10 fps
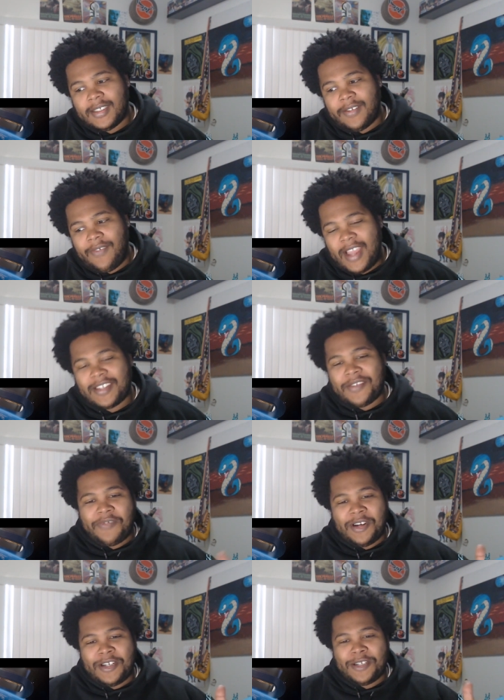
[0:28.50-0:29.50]
Fast and
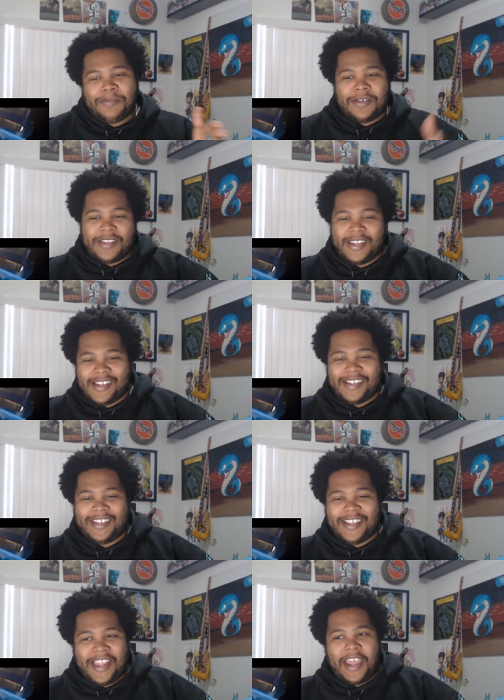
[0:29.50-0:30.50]
Furious
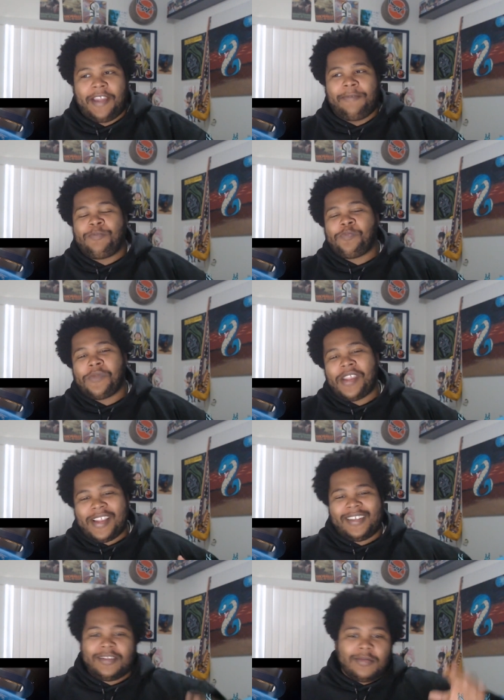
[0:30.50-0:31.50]
presents. Like,
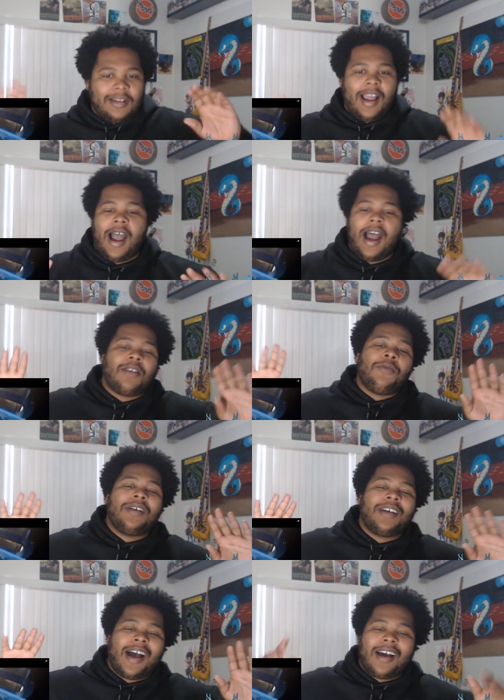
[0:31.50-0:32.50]
I don't
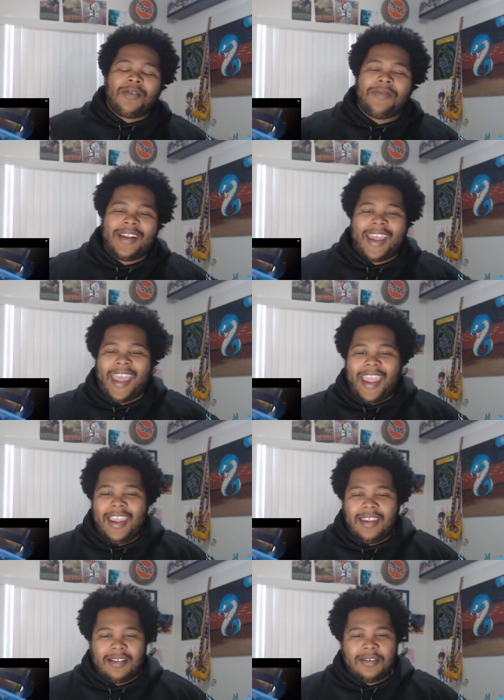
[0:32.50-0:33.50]
want to, I don't want to
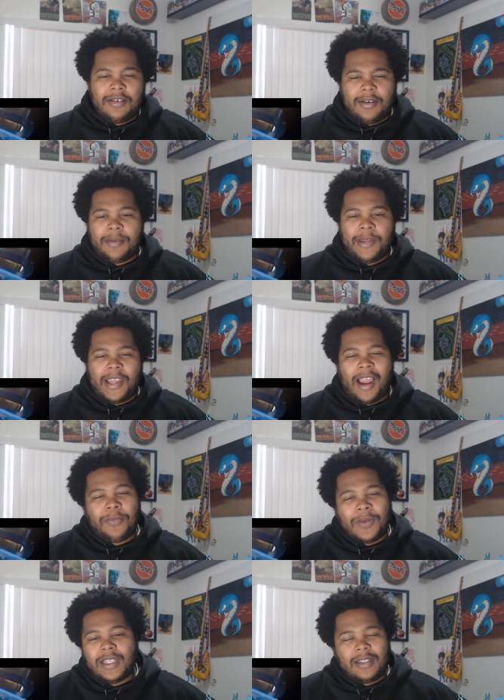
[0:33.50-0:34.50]
hate. You know what I mean? I
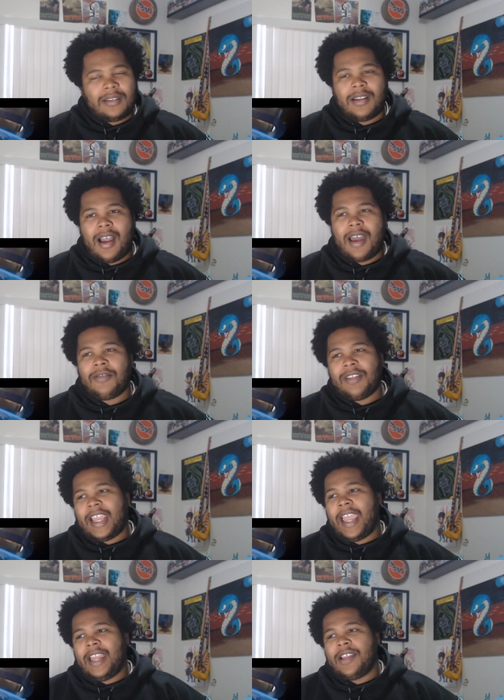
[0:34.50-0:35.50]
really I don't like
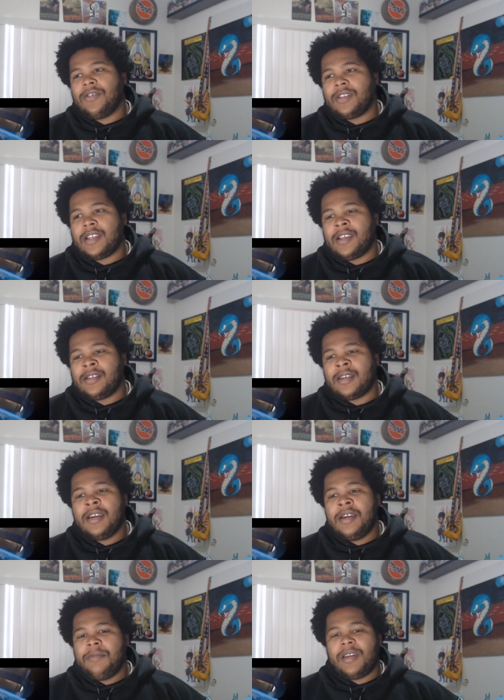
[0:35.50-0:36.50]
hating on things,
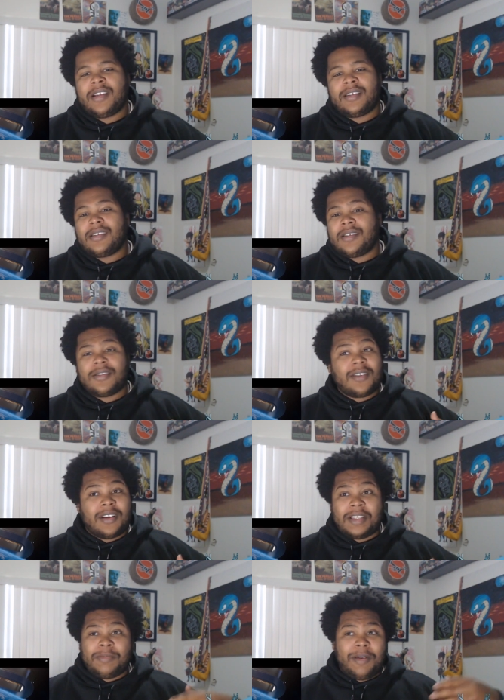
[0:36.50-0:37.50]
because this can turn
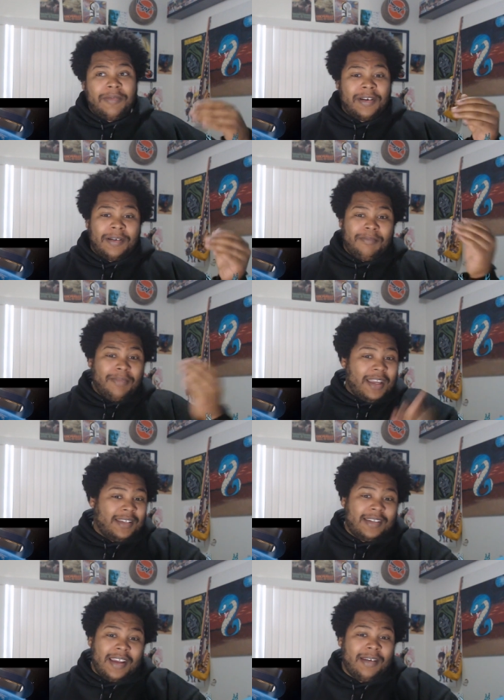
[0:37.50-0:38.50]
out to be one of the
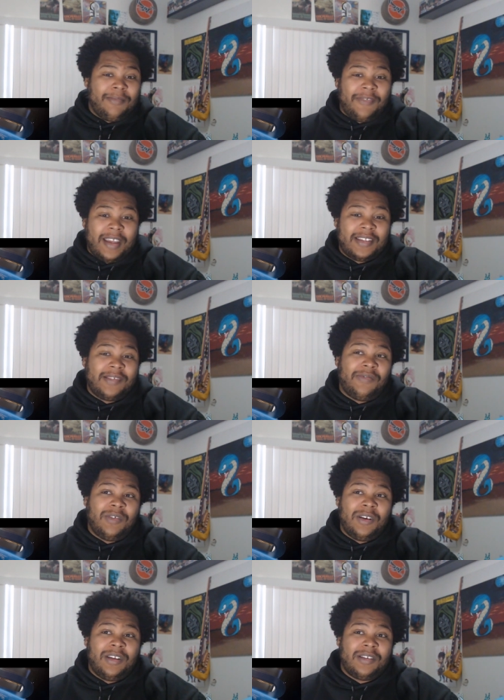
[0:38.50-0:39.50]
best damn Fast and
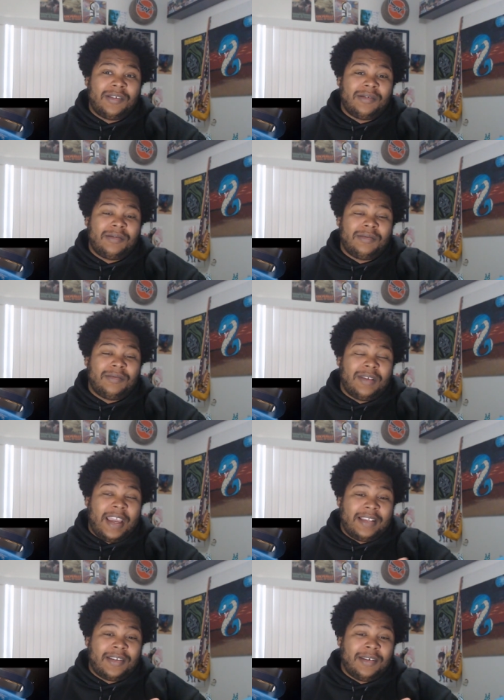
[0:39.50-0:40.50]

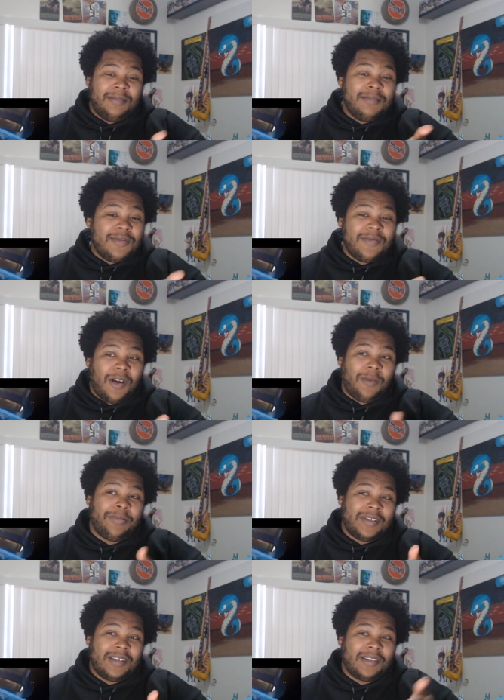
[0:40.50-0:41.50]
Furious-esque mo or
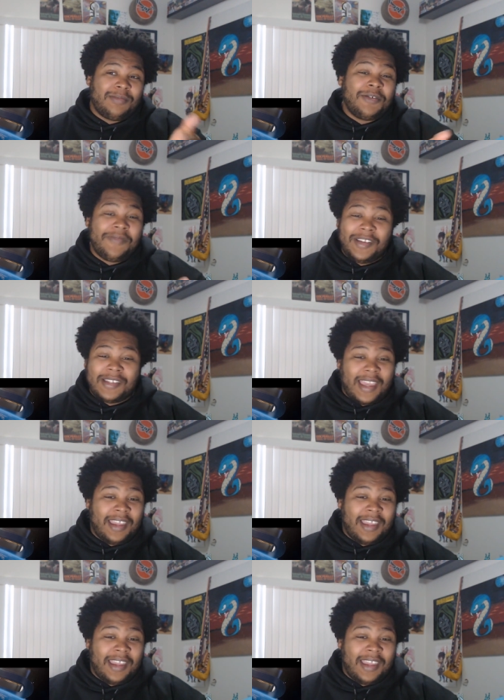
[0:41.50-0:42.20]
presents movies